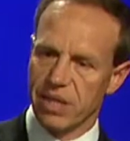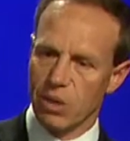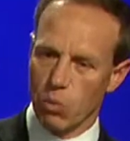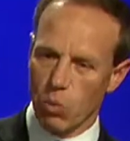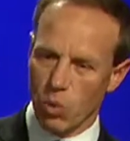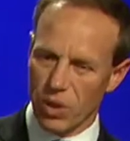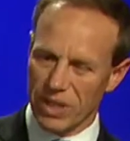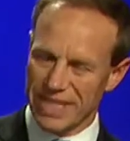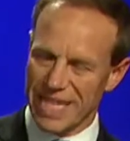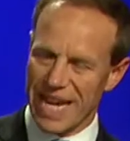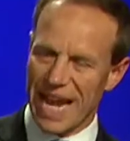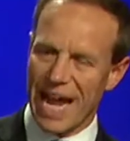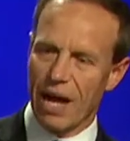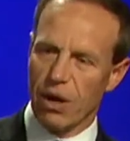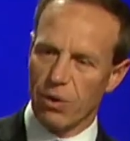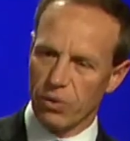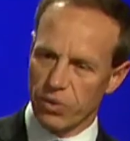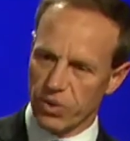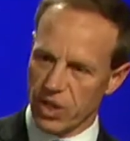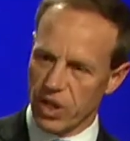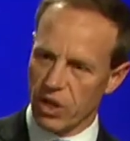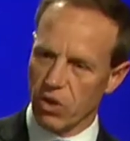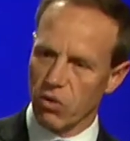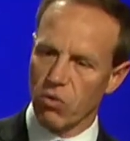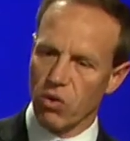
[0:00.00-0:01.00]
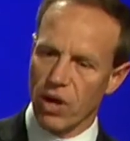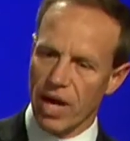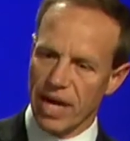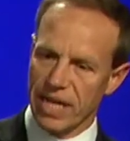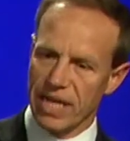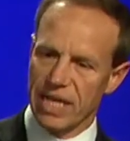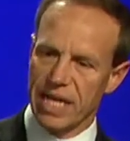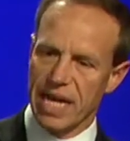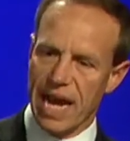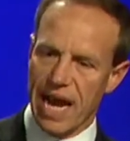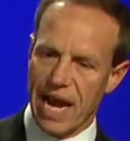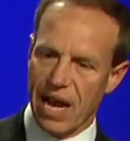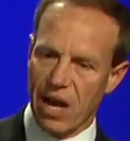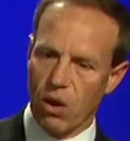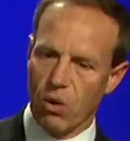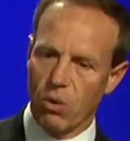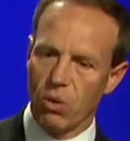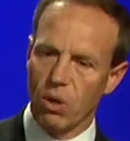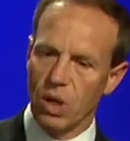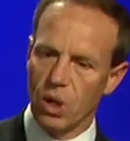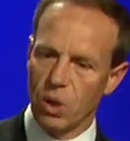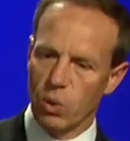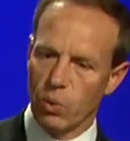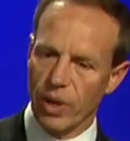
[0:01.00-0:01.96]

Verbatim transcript: that what's out there right now